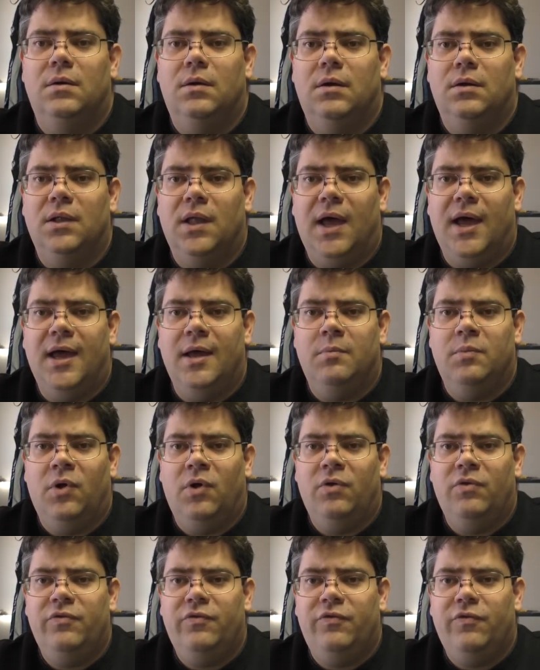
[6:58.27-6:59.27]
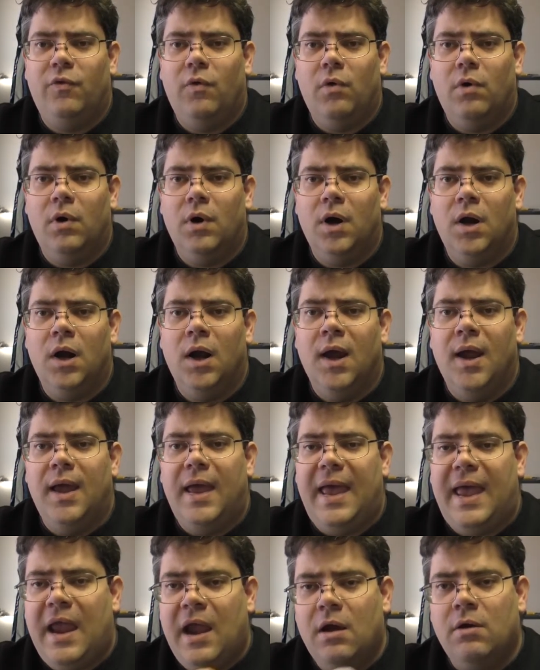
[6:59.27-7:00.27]
liable for
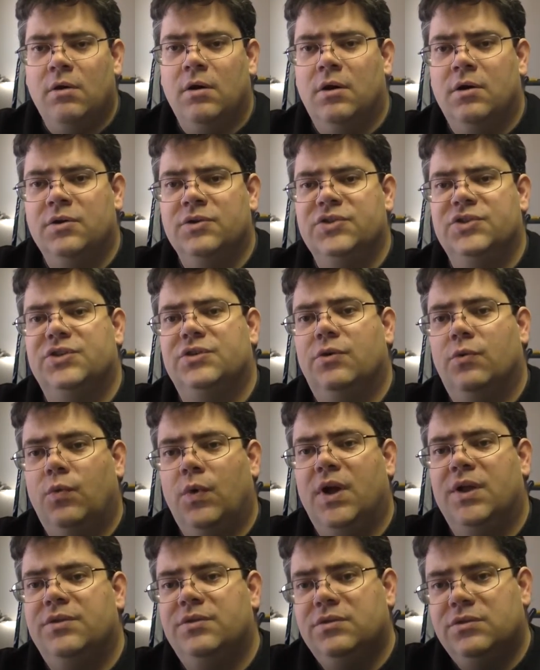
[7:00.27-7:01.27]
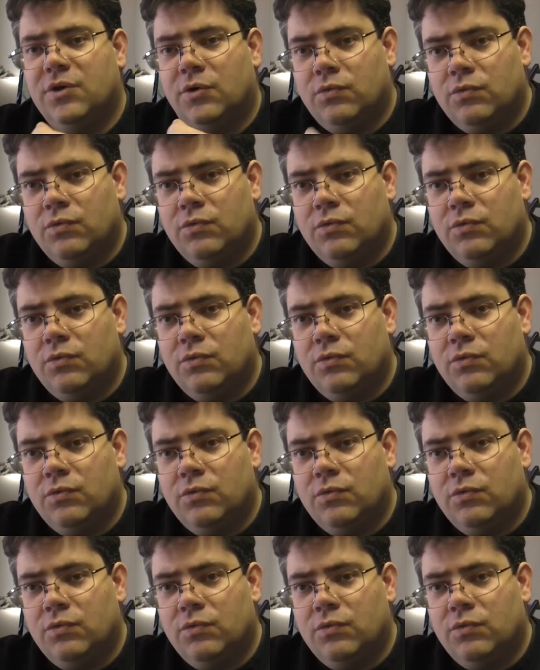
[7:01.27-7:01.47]
errors with the